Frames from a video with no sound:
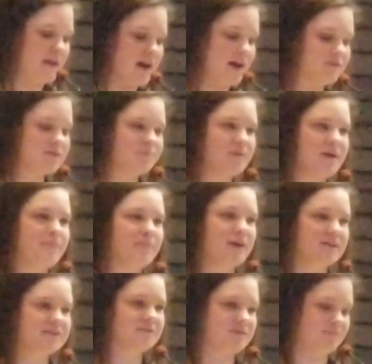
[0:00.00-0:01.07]
I was a bit
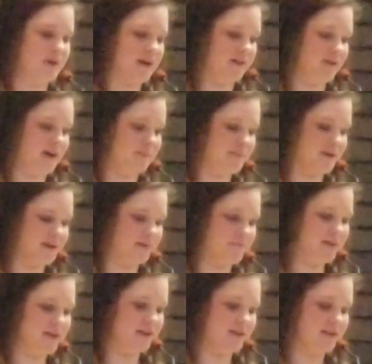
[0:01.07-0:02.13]
puzzled by Grandpa
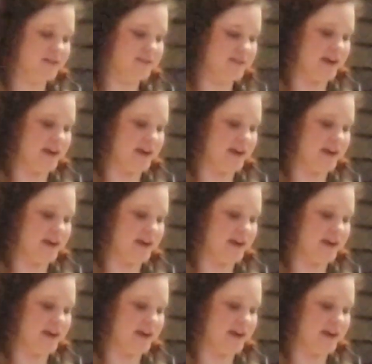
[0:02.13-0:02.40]
because,